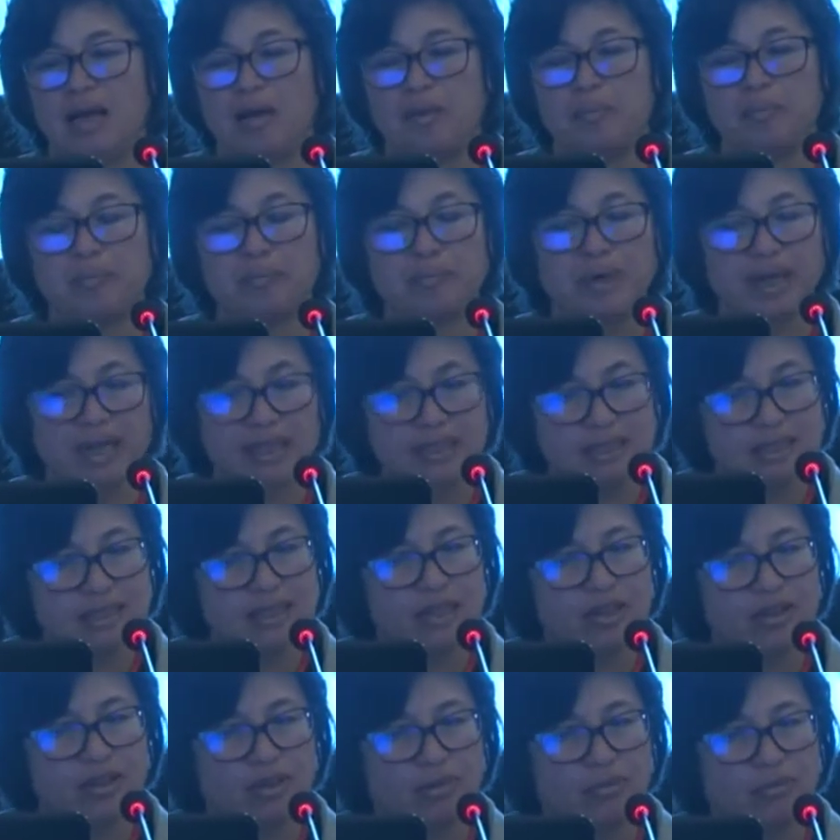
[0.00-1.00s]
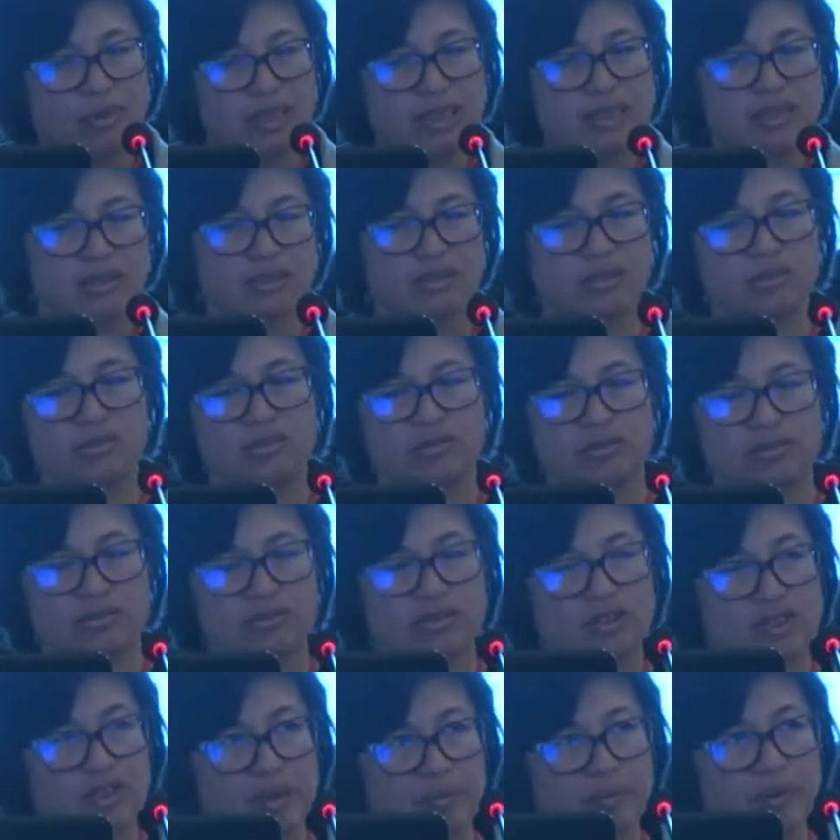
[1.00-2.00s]
But the written
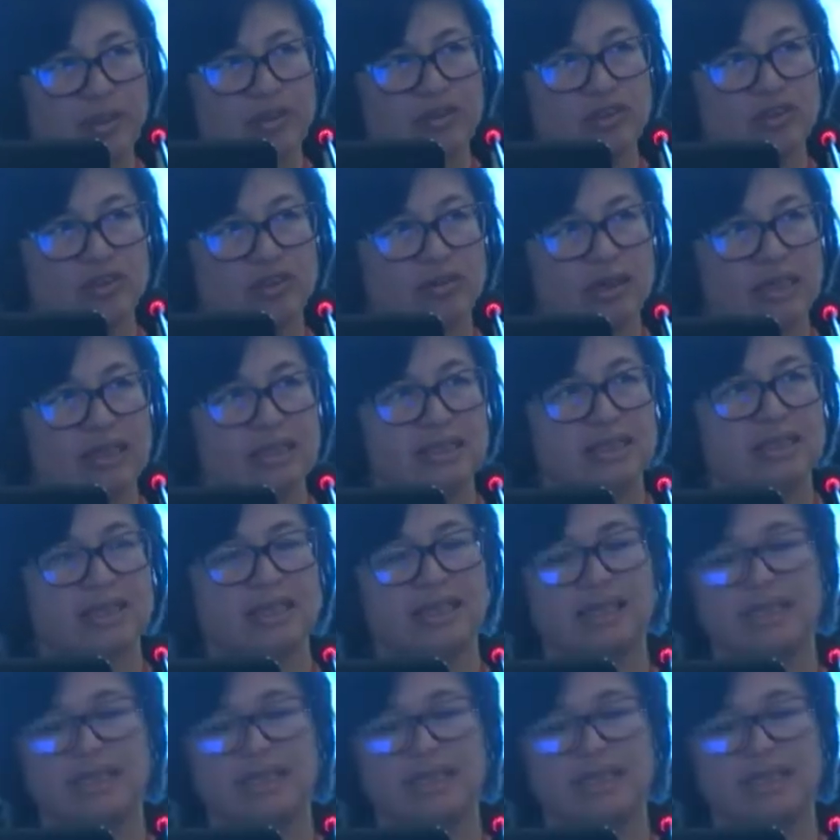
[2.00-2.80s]
subcontracting